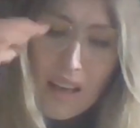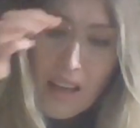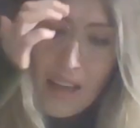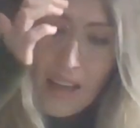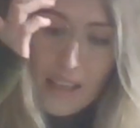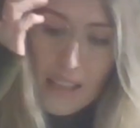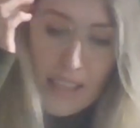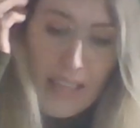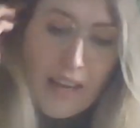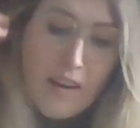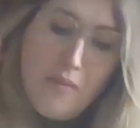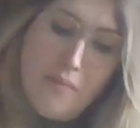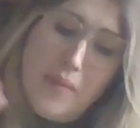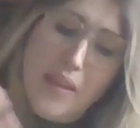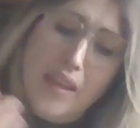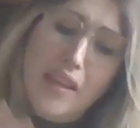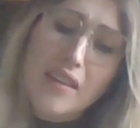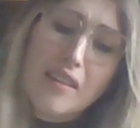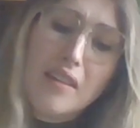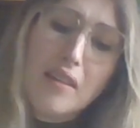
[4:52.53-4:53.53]
Allow
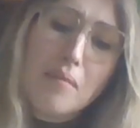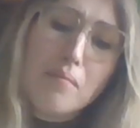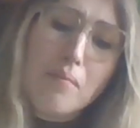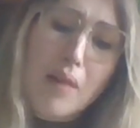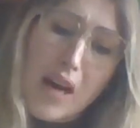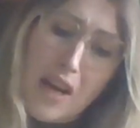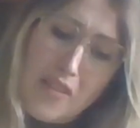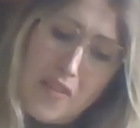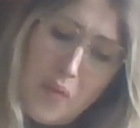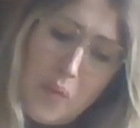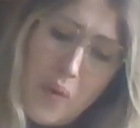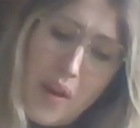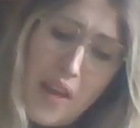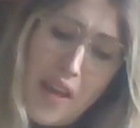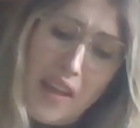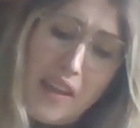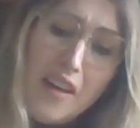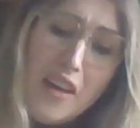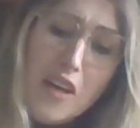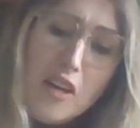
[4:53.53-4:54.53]
me, by the
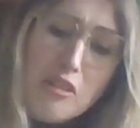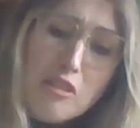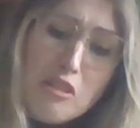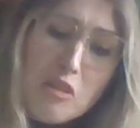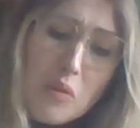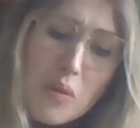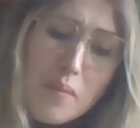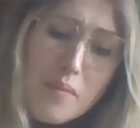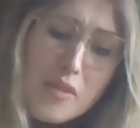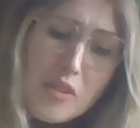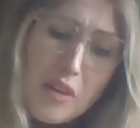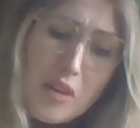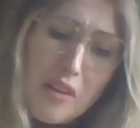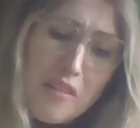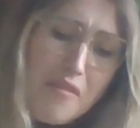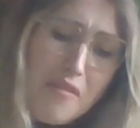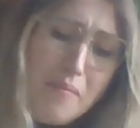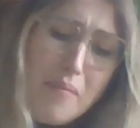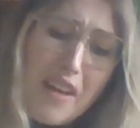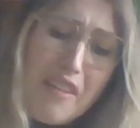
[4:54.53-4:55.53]
way, to observe,
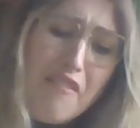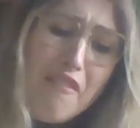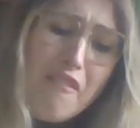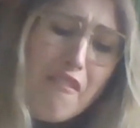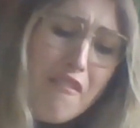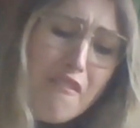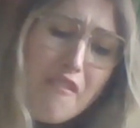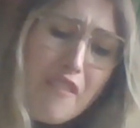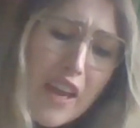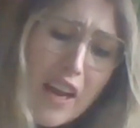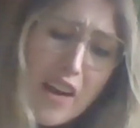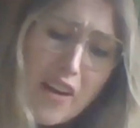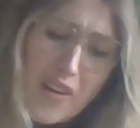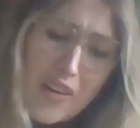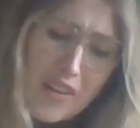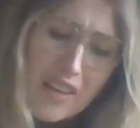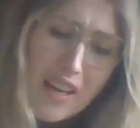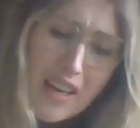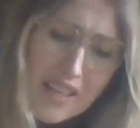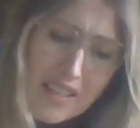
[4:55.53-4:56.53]
my fair
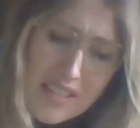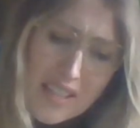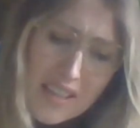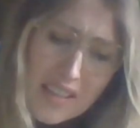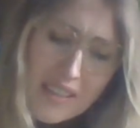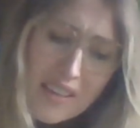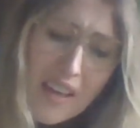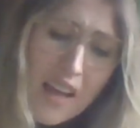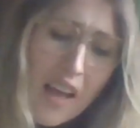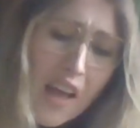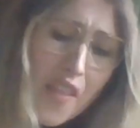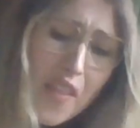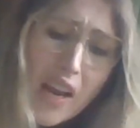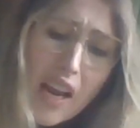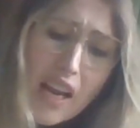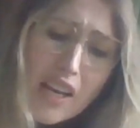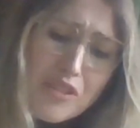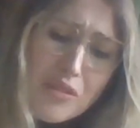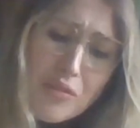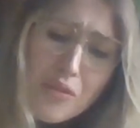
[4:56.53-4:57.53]
cousin, that
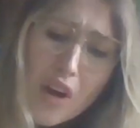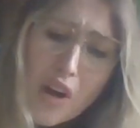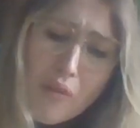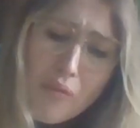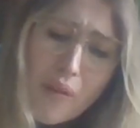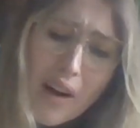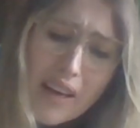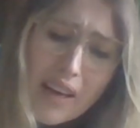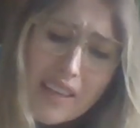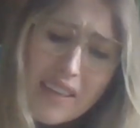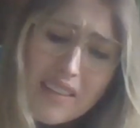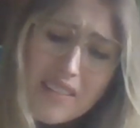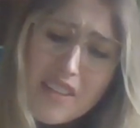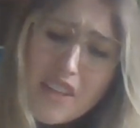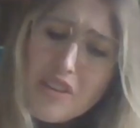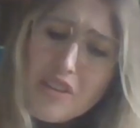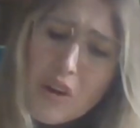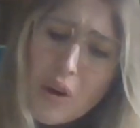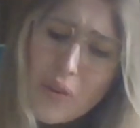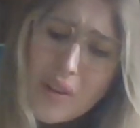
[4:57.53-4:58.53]
I do not reckon the
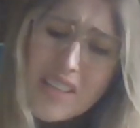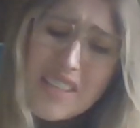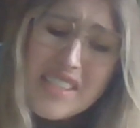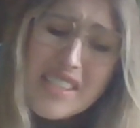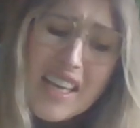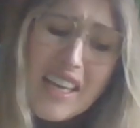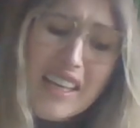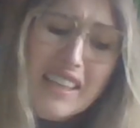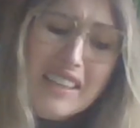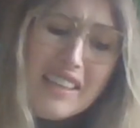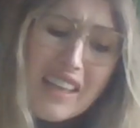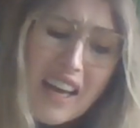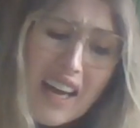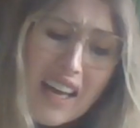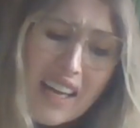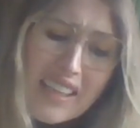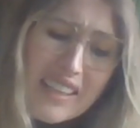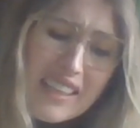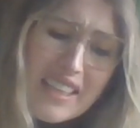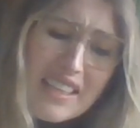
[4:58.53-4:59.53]
notice and
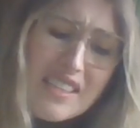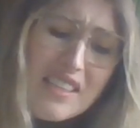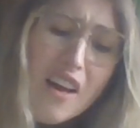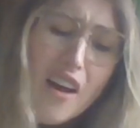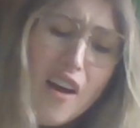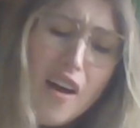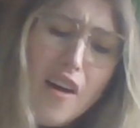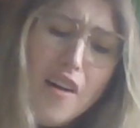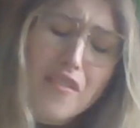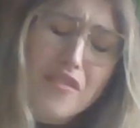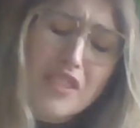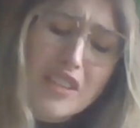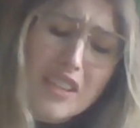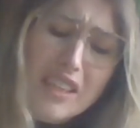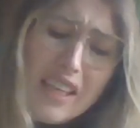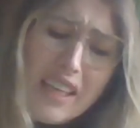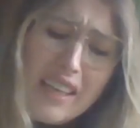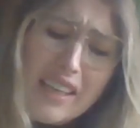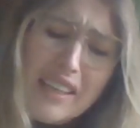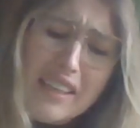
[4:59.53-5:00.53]
kindness of
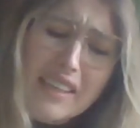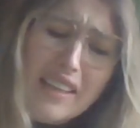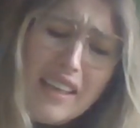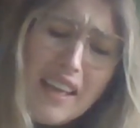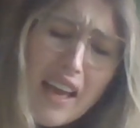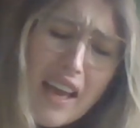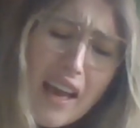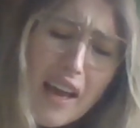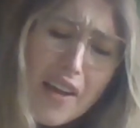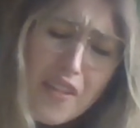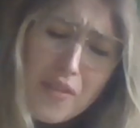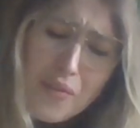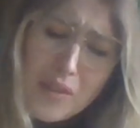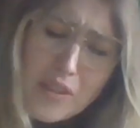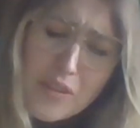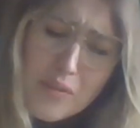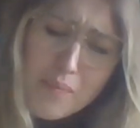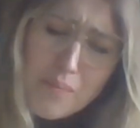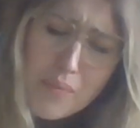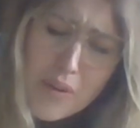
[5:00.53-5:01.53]
Lady Catherine
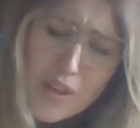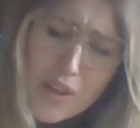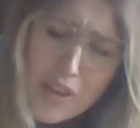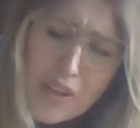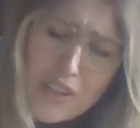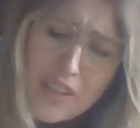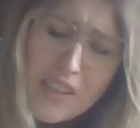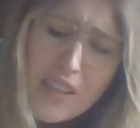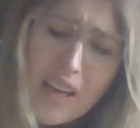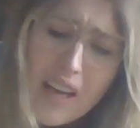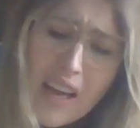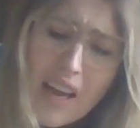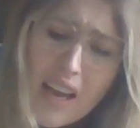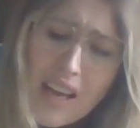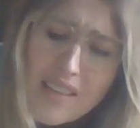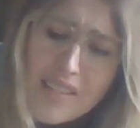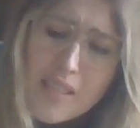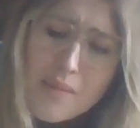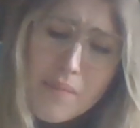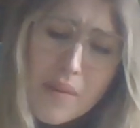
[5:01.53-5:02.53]
de Bourgh
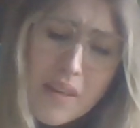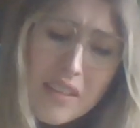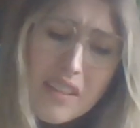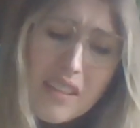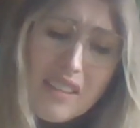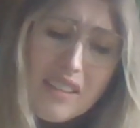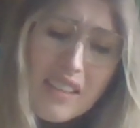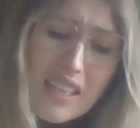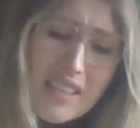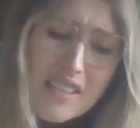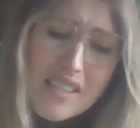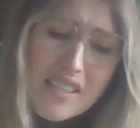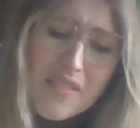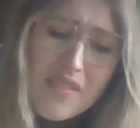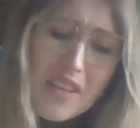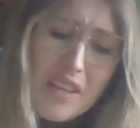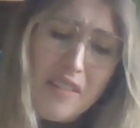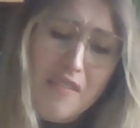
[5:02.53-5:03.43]
as among the least of the